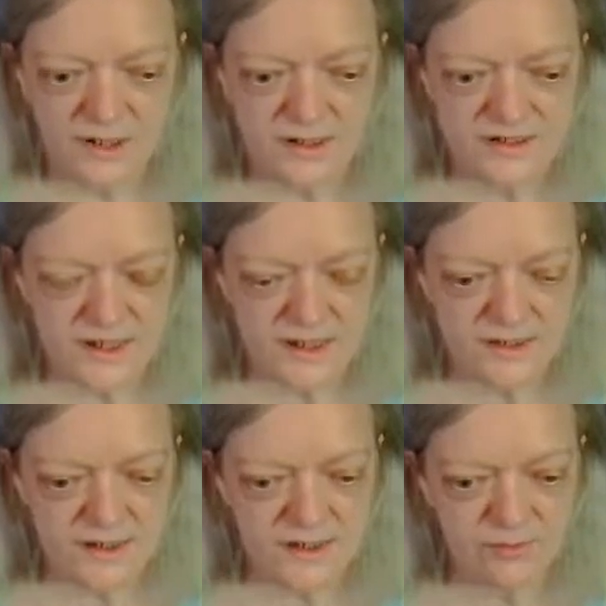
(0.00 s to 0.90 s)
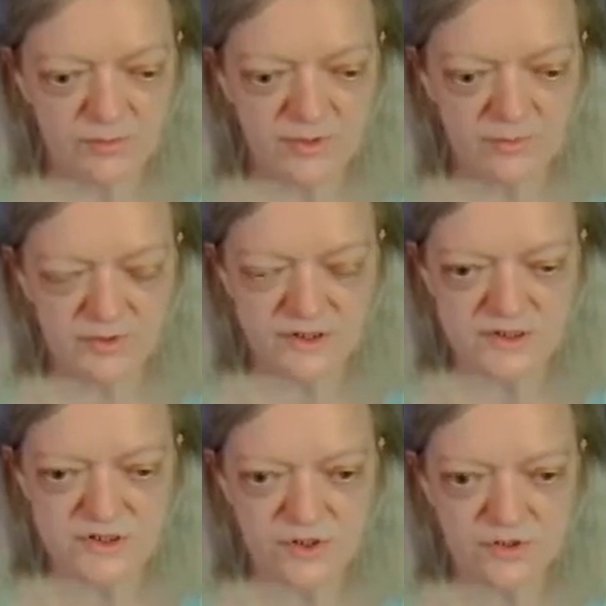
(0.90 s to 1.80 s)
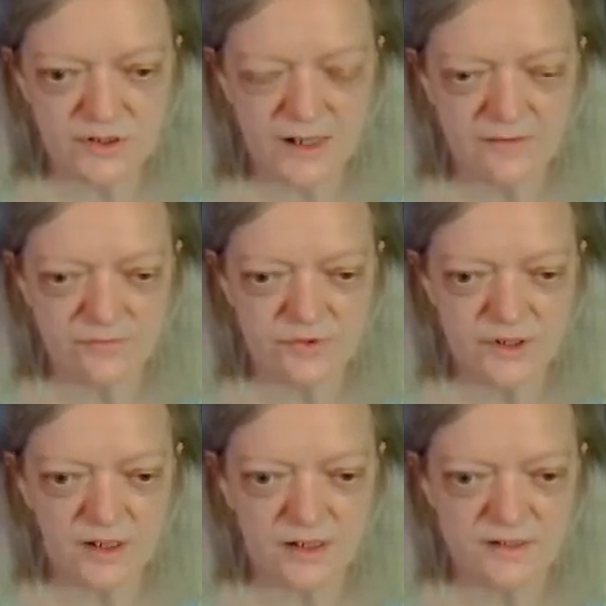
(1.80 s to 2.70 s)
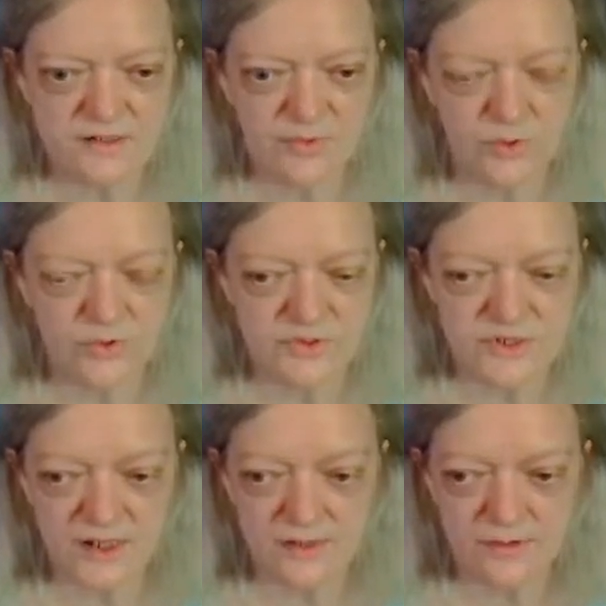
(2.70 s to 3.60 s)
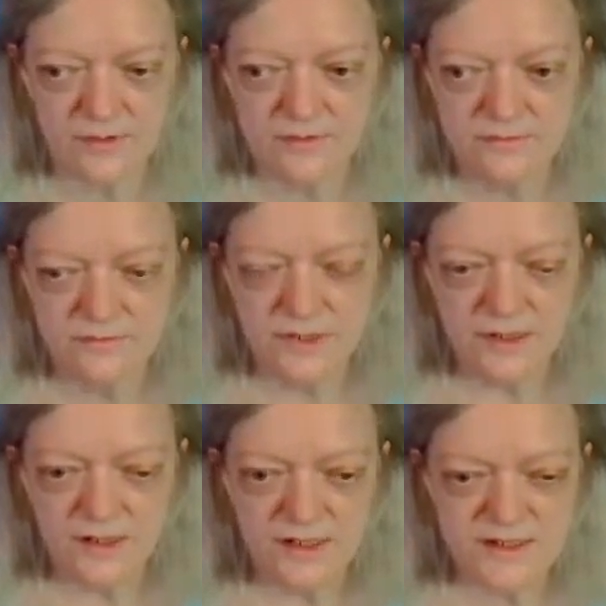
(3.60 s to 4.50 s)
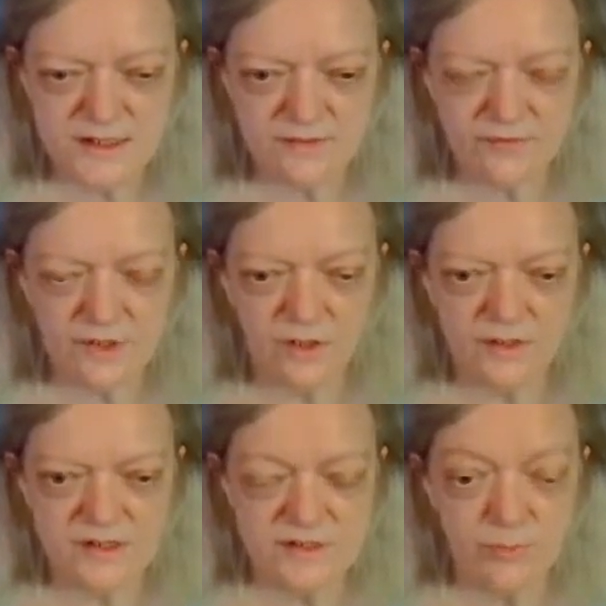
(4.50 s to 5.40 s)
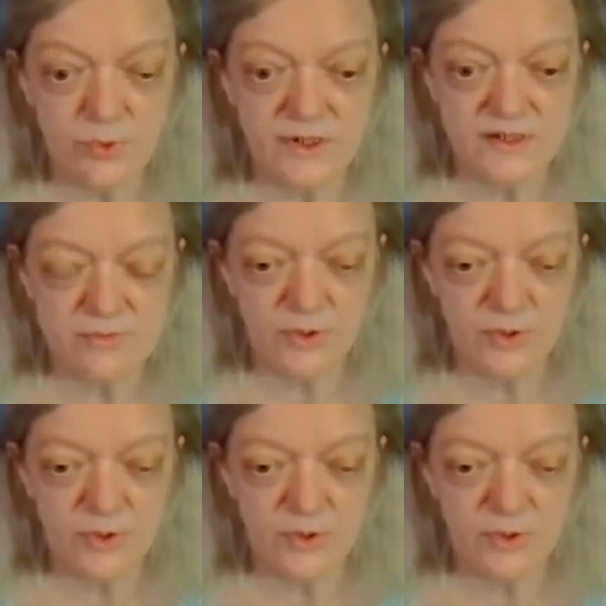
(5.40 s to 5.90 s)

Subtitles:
He said that he remembered it started after he got his motorcycle. He's given all his boys